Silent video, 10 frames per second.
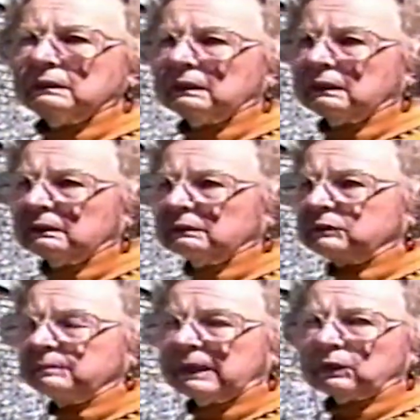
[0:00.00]

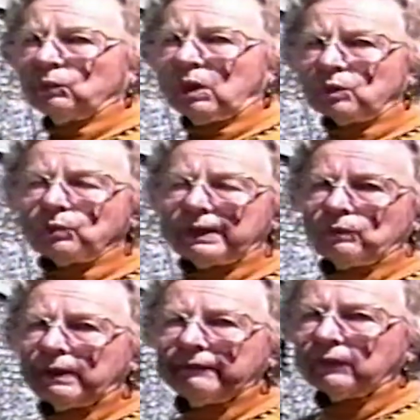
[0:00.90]
to make a walkway
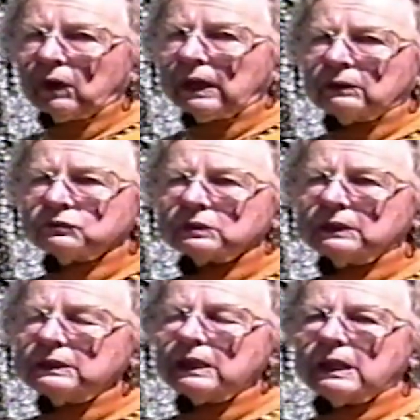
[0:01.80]
around their house, and
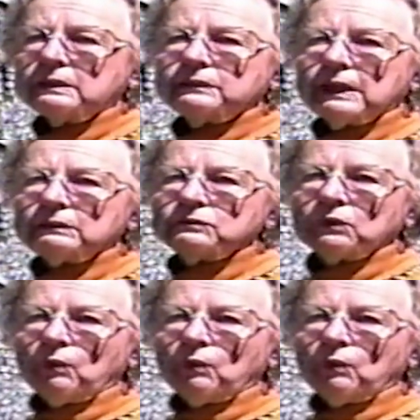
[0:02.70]
he hated that so